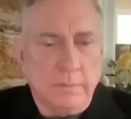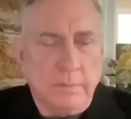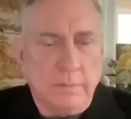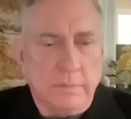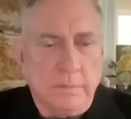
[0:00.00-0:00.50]

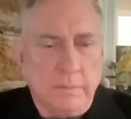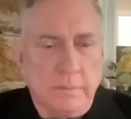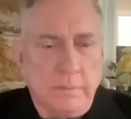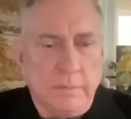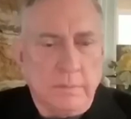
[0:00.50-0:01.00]

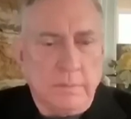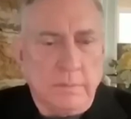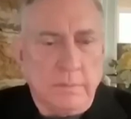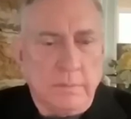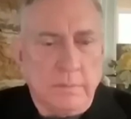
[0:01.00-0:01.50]

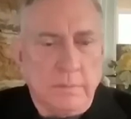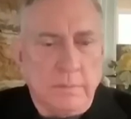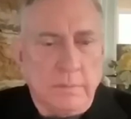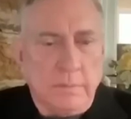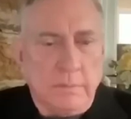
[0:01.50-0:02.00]

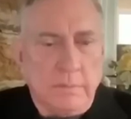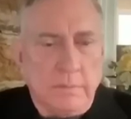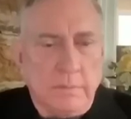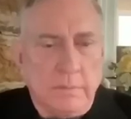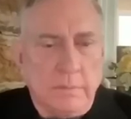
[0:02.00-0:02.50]

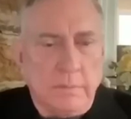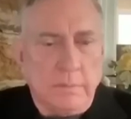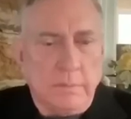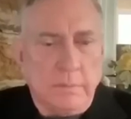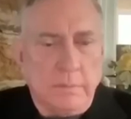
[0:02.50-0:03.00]

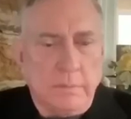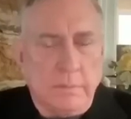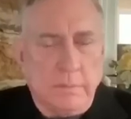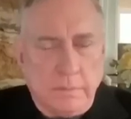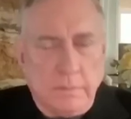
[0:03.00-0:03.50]

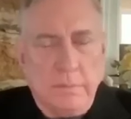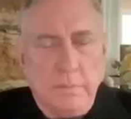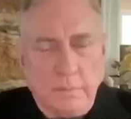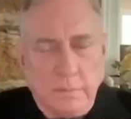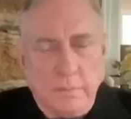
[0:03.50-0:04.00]

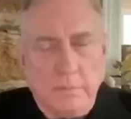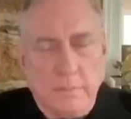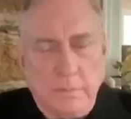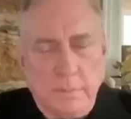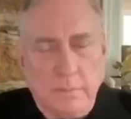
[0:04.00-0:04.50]

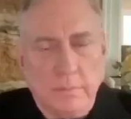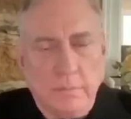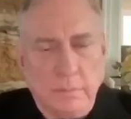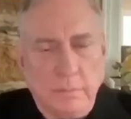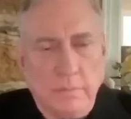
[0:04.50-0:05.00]

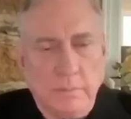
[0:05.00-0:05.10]
(silent)